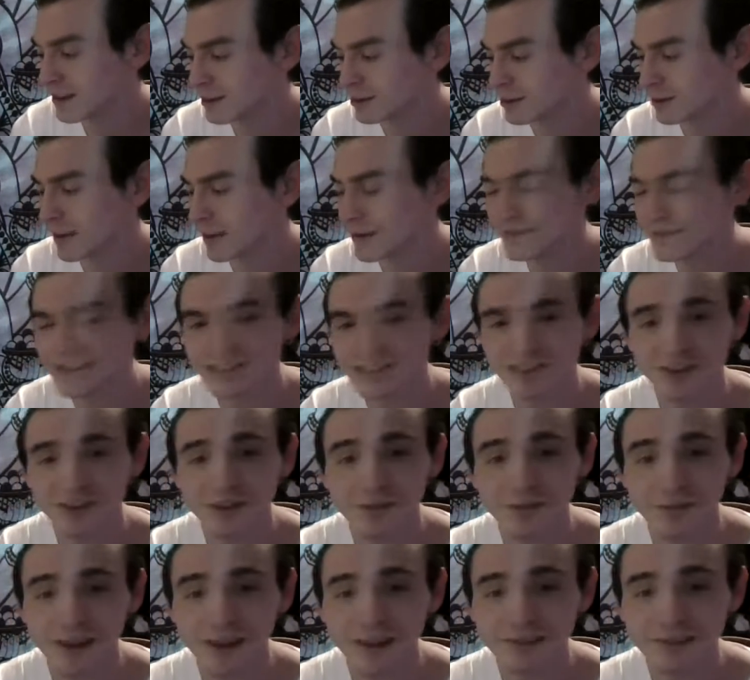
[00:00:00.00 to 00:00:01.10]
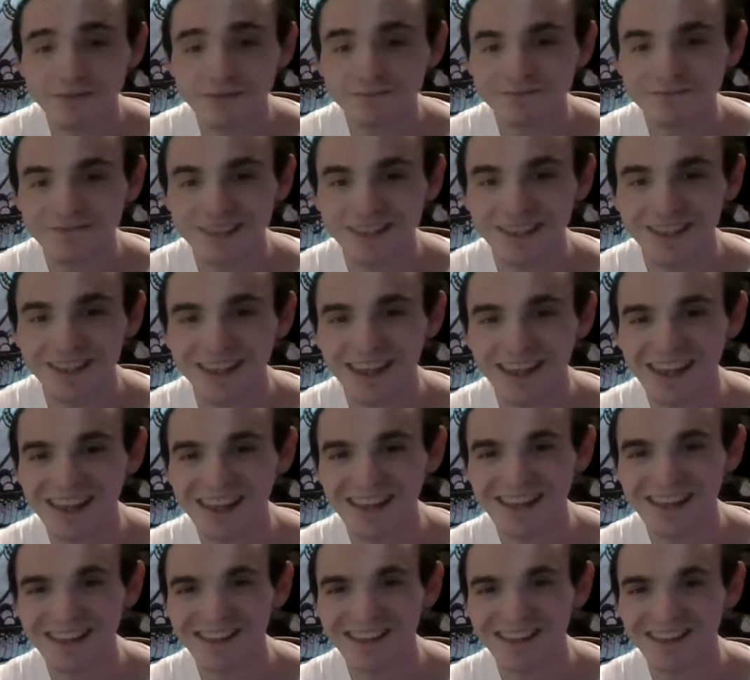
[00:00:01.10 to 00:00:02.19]
life's good, man.
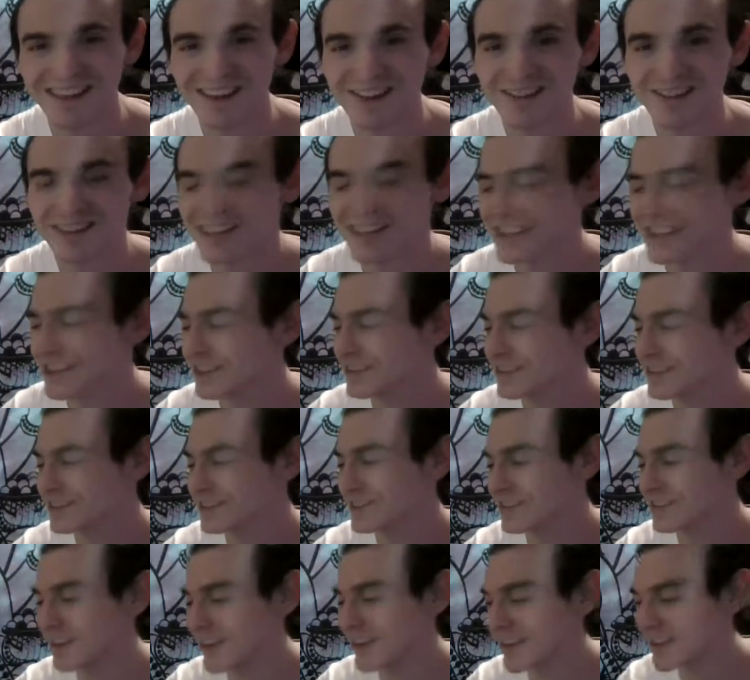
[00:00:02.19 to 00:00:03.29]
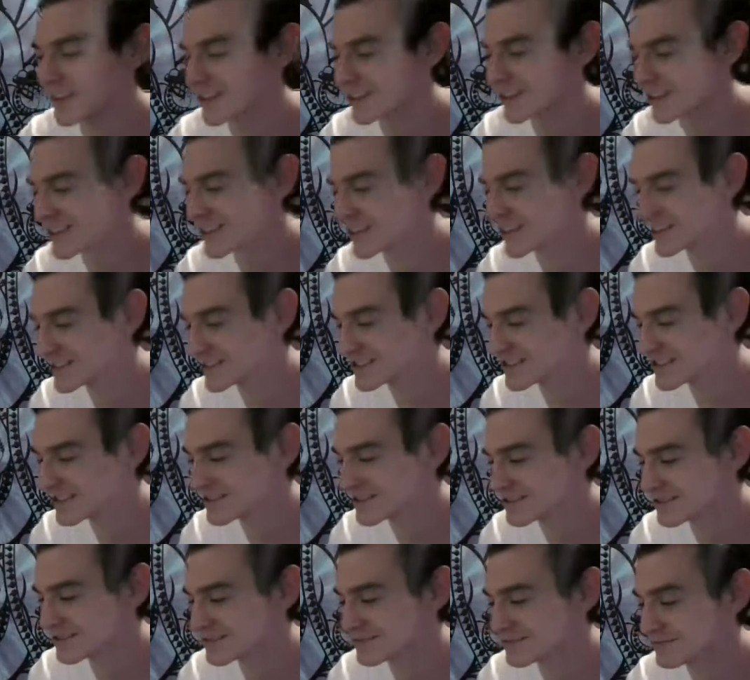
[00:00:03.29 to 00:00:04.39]
You know, like,
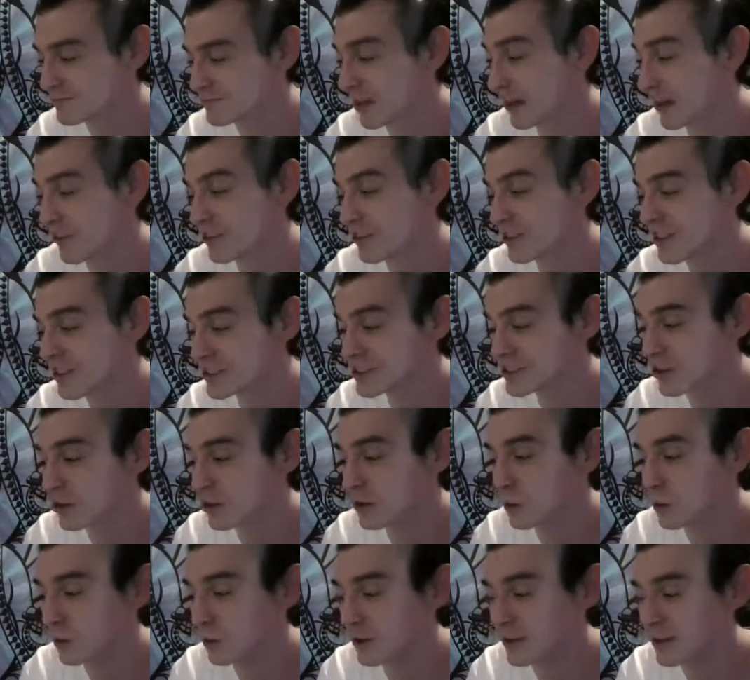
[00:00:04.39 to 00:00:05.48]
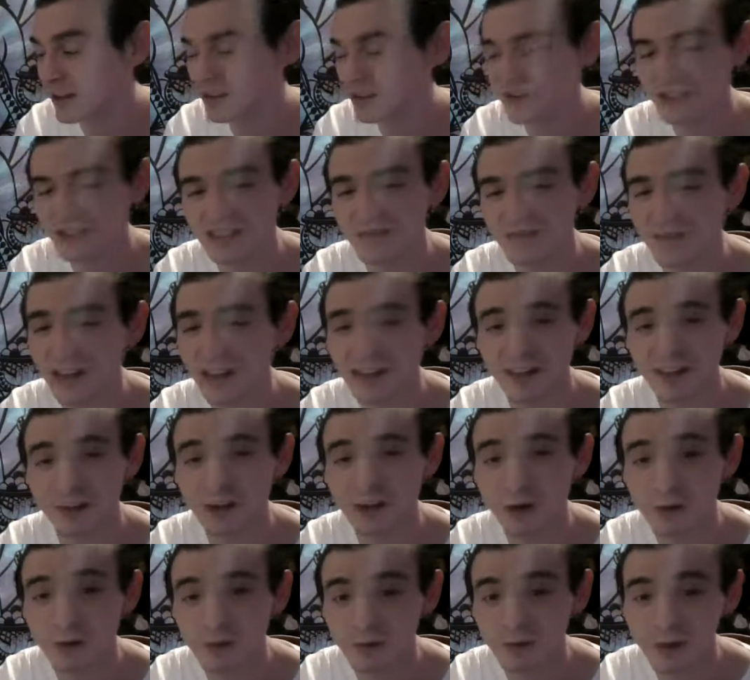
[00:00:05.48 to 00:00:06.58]
everything's going to work out just fine. You
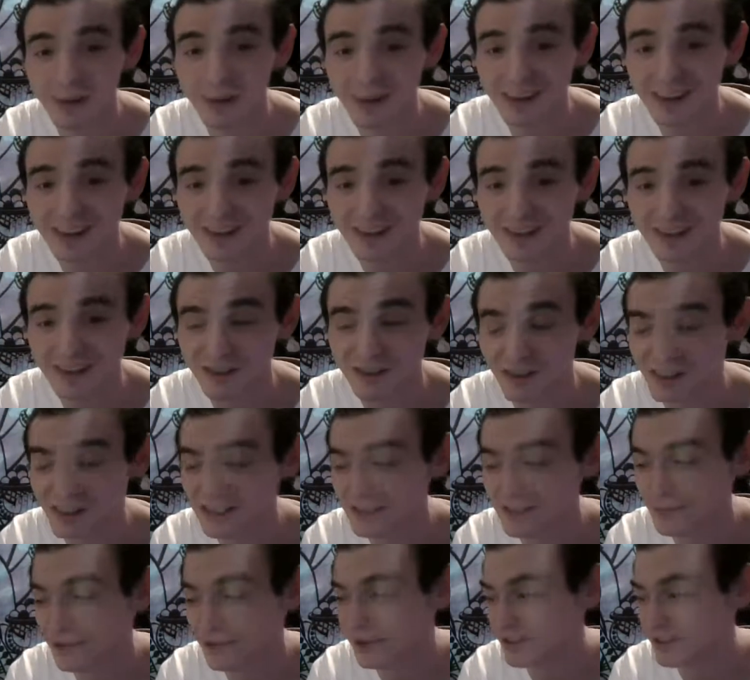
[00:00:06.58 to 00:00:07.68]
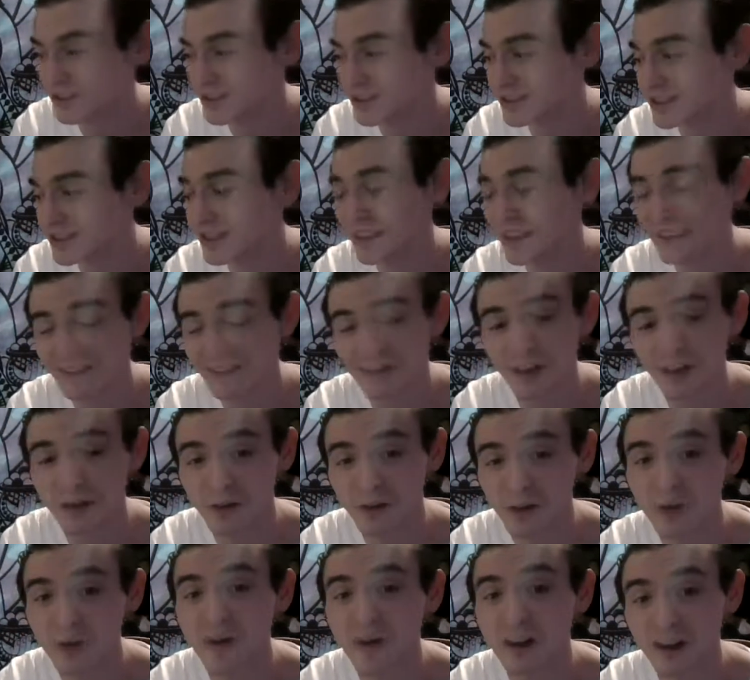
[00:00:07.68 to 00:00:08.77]
don't really need to stress about this, even though
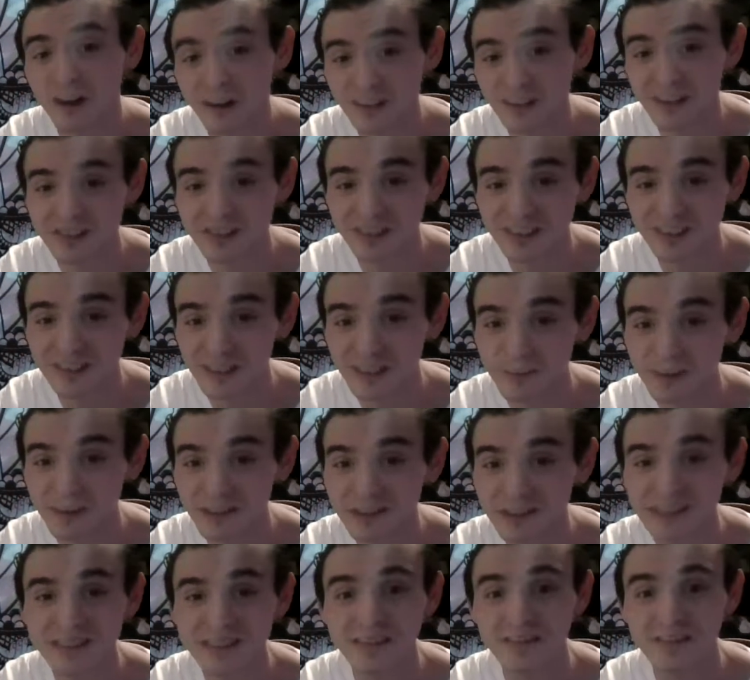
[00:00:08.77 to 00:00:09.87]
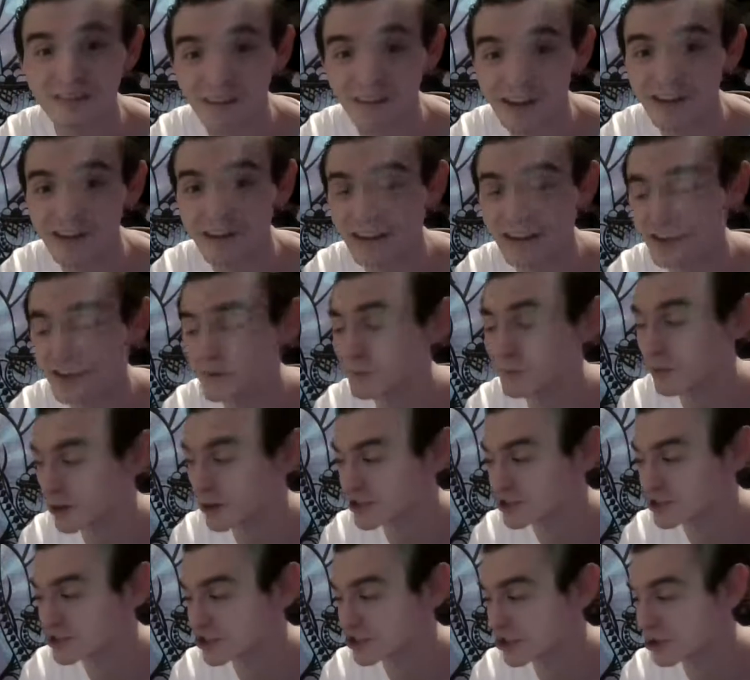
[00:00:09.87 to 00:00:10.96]
you are stressing about this very
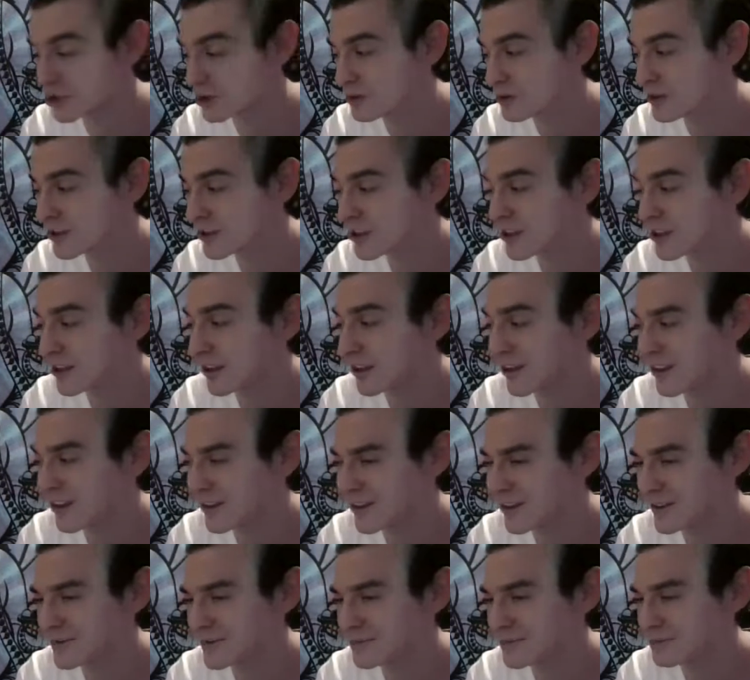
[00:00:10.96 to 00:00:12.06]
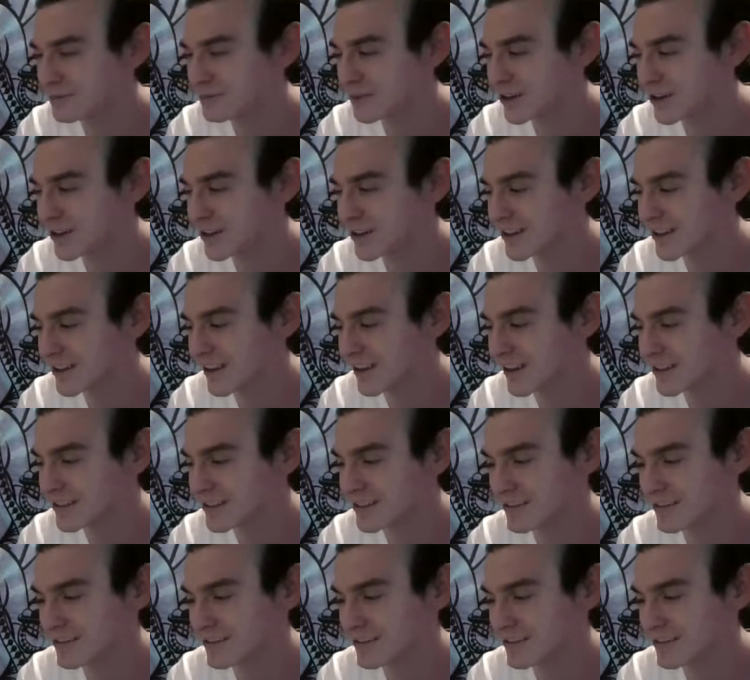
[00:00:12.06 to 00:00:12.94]
much so. Yeah,